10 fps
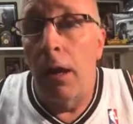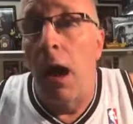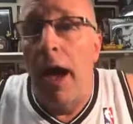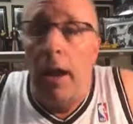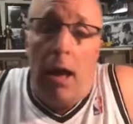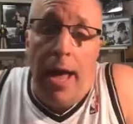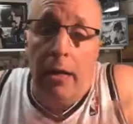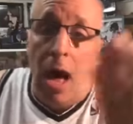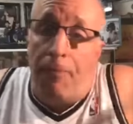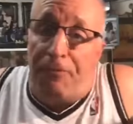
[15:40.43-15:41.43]
All right, I'll
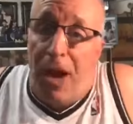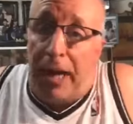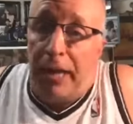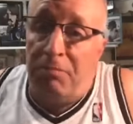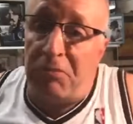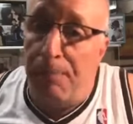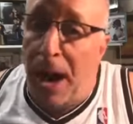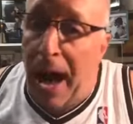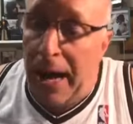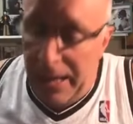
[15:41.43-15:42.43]
hang up. Fuck it.
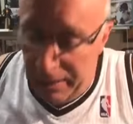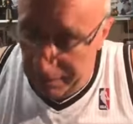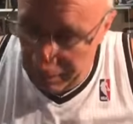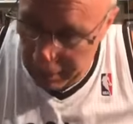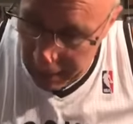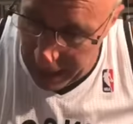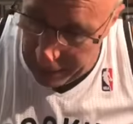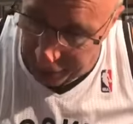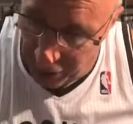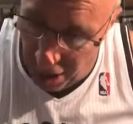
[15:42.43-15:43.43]
Goodbye. No.
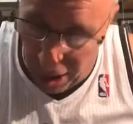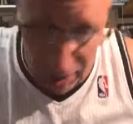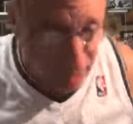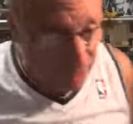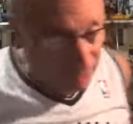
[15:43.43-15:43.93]
That's all.